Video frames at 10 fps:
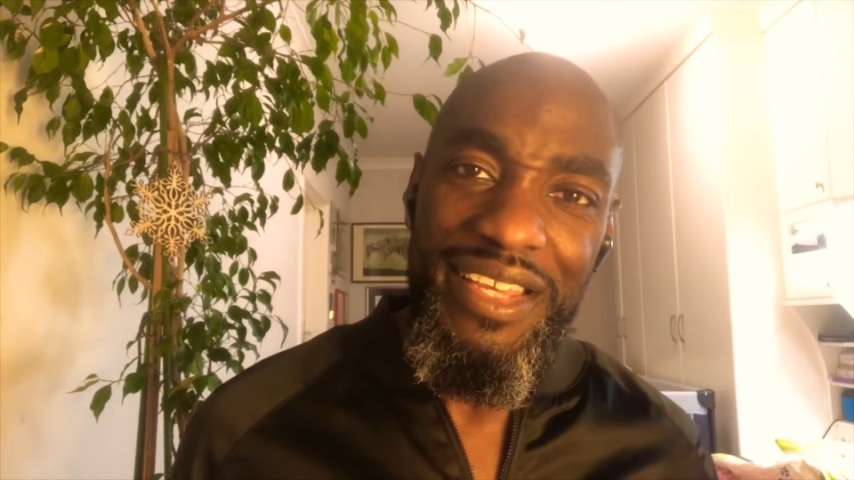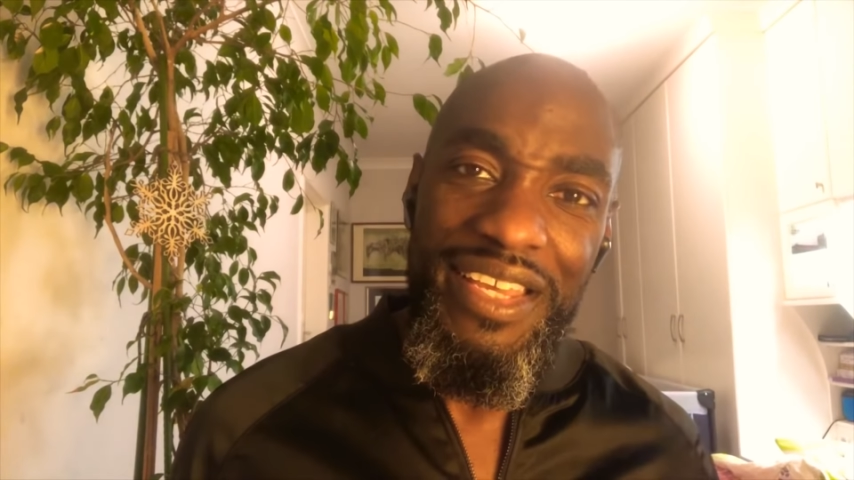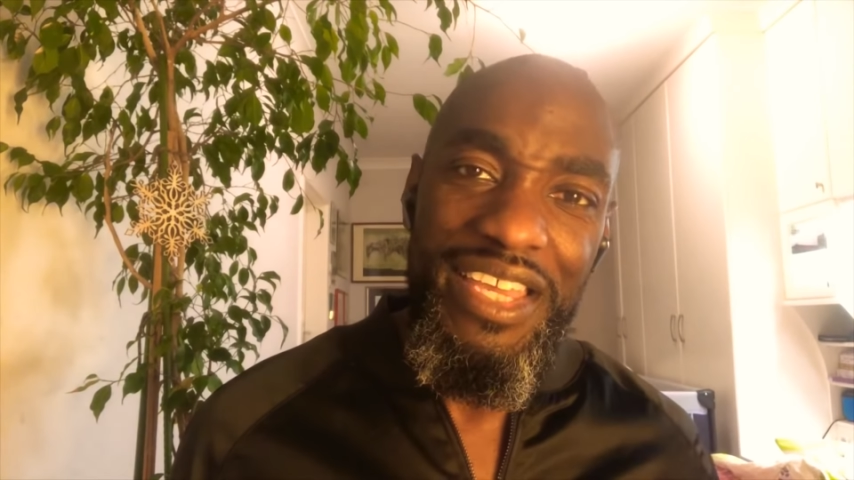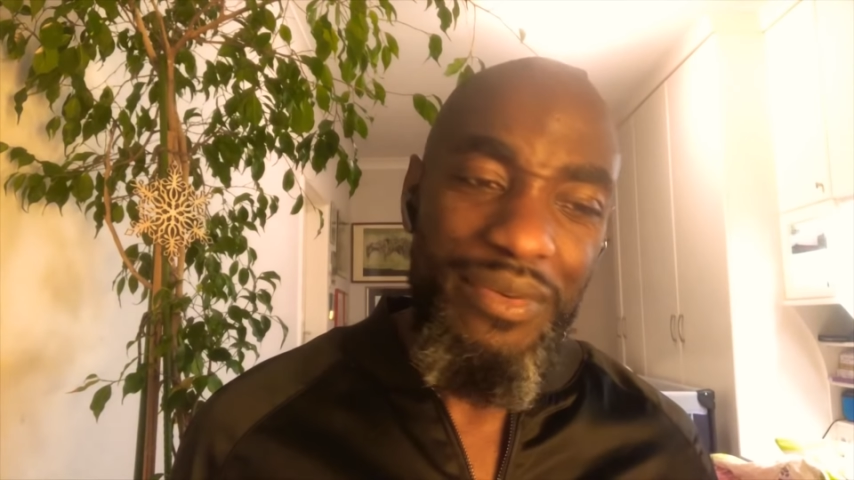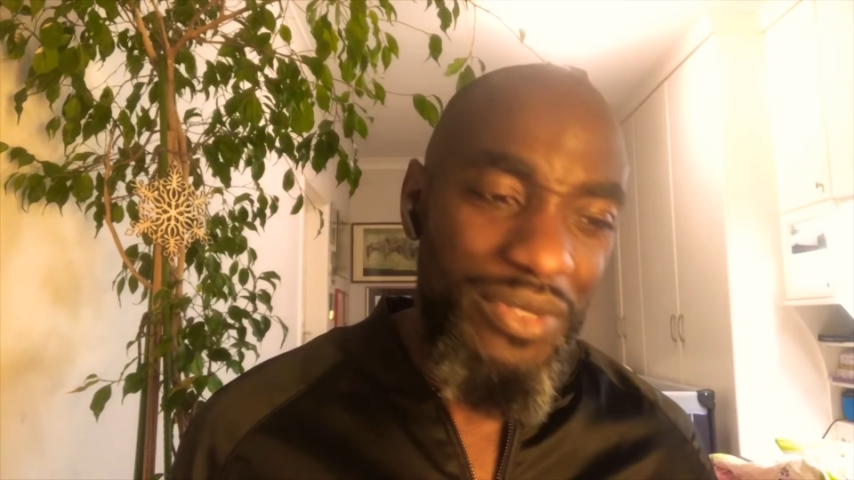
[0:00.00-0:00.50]

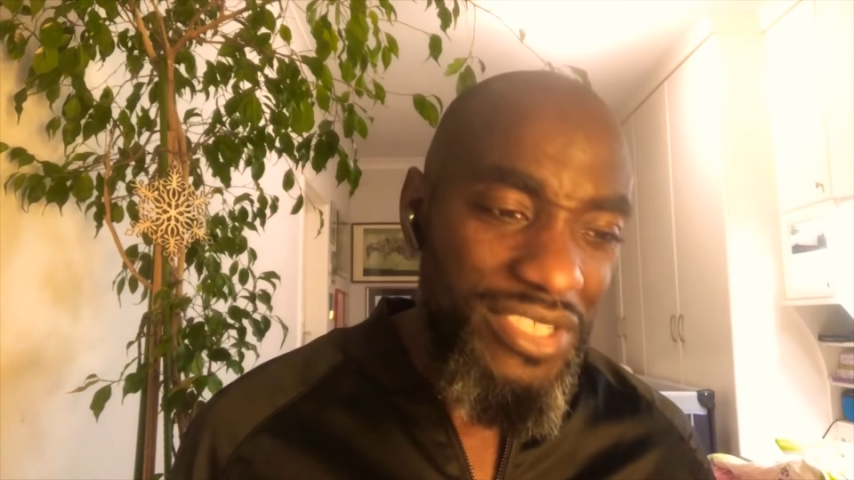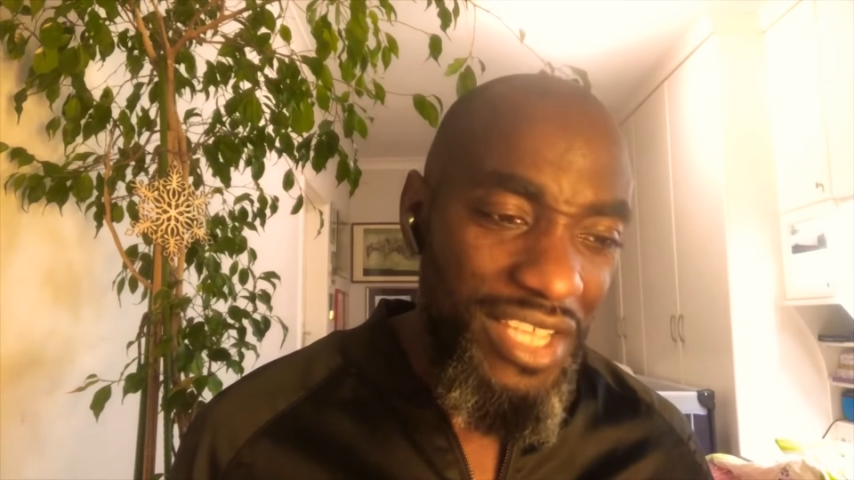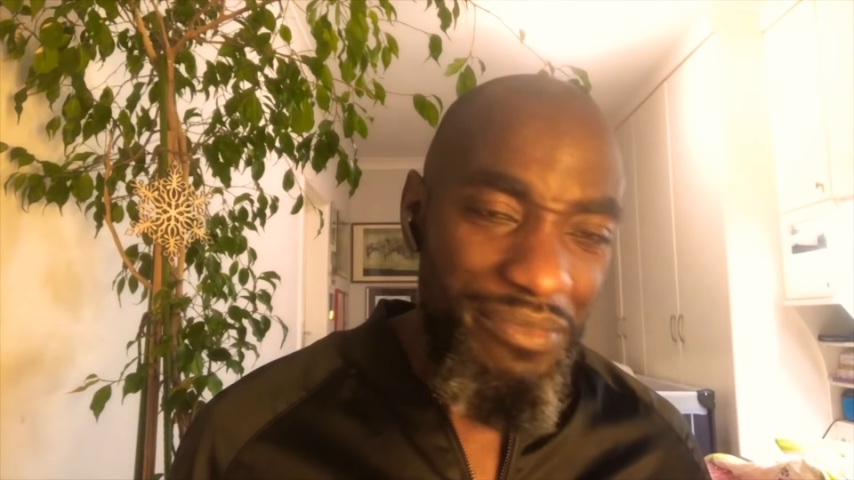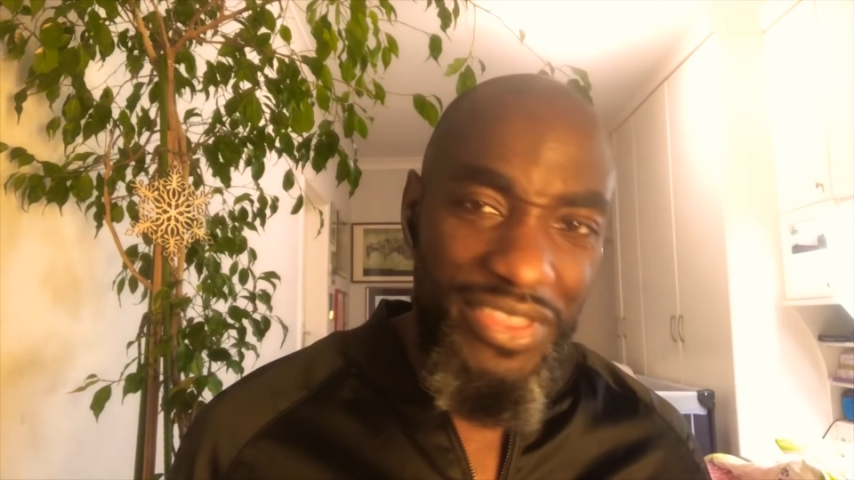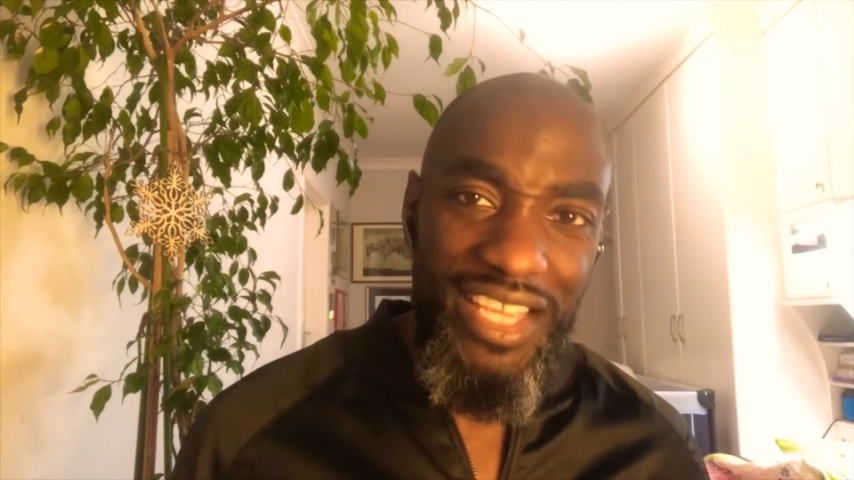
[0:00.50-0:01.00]
It was
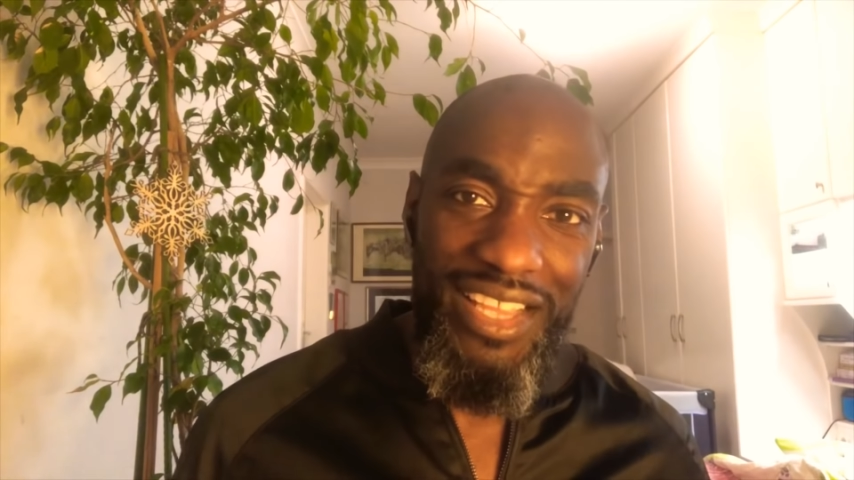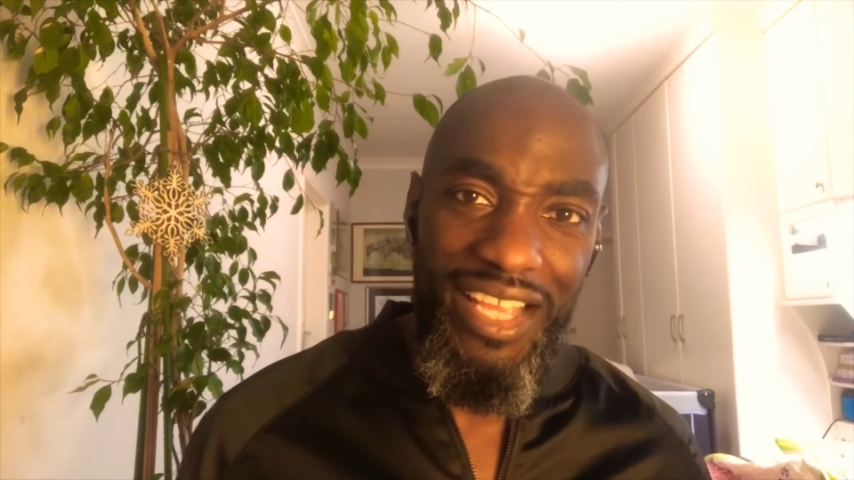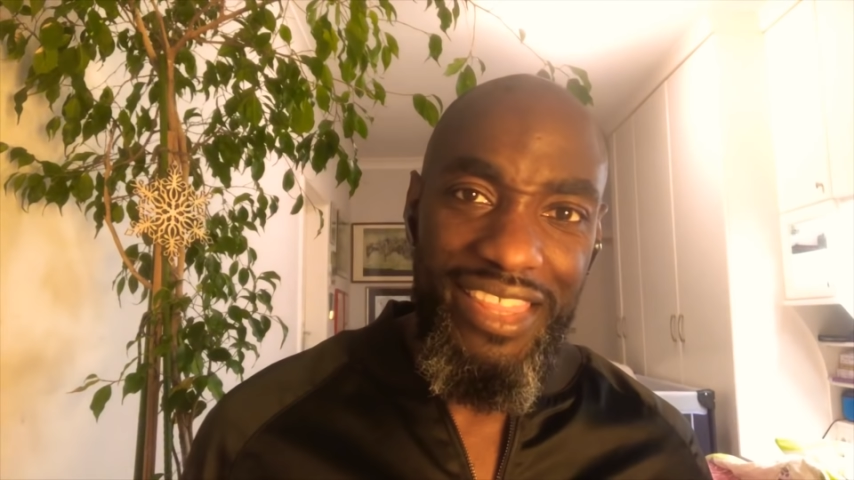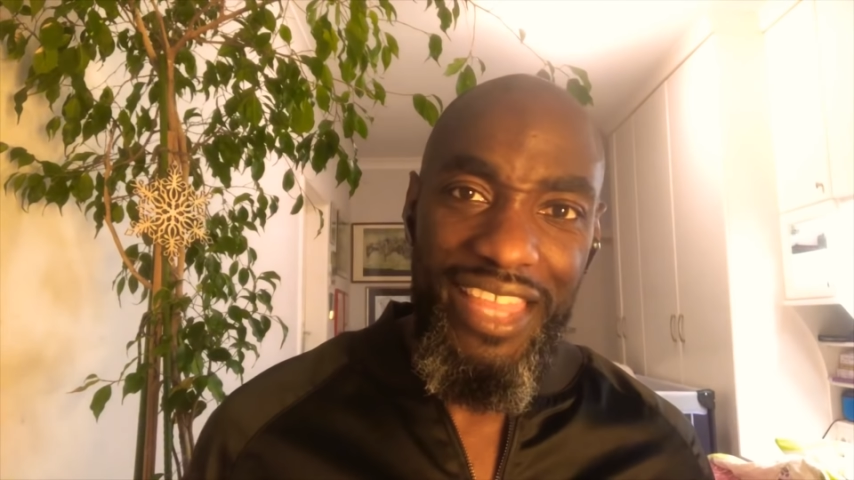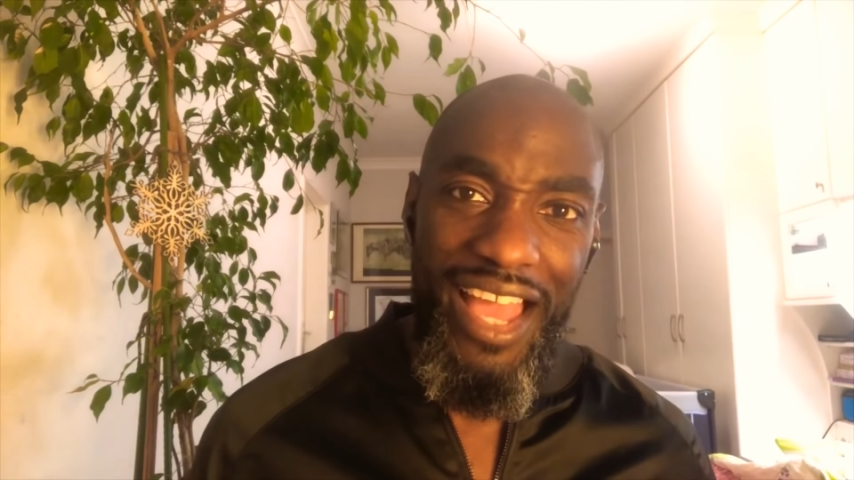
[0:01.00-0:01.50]
something
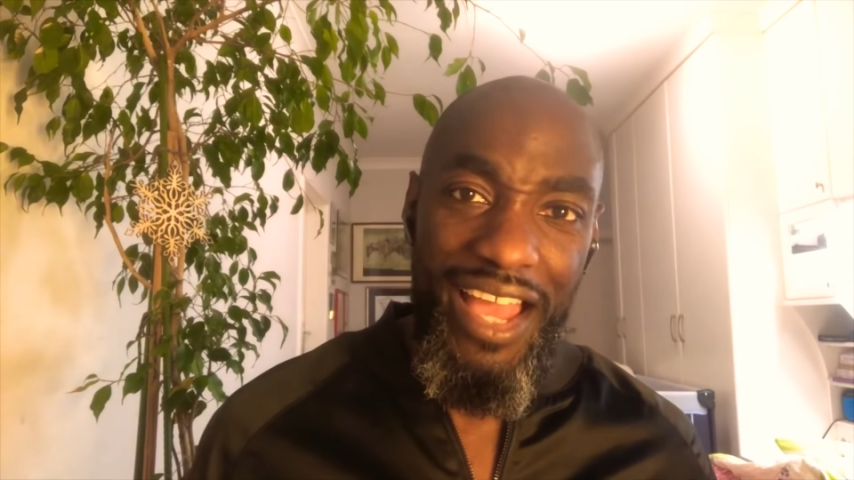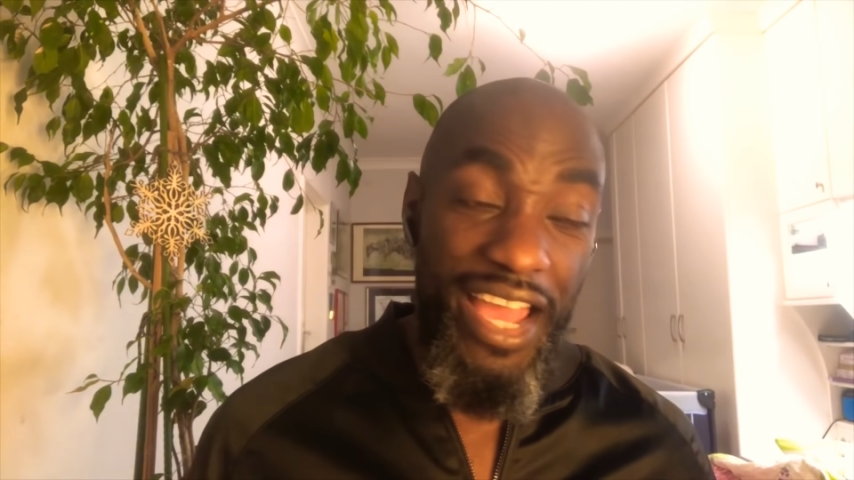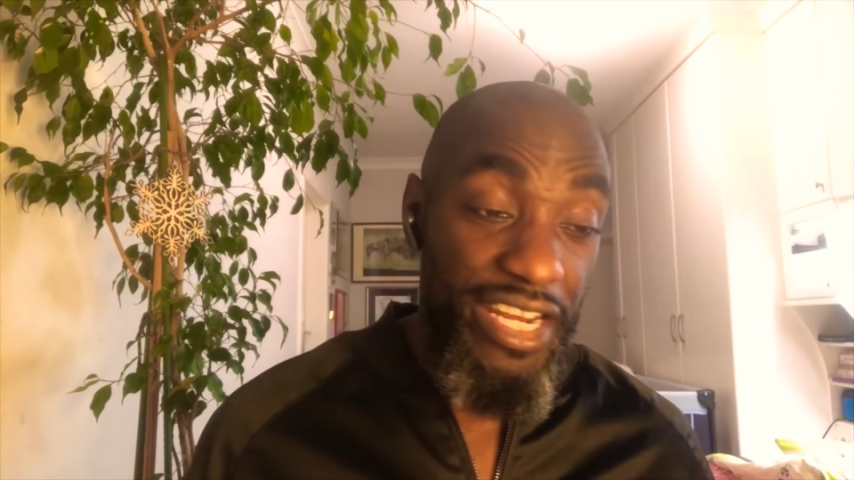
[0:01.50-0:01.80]
like that.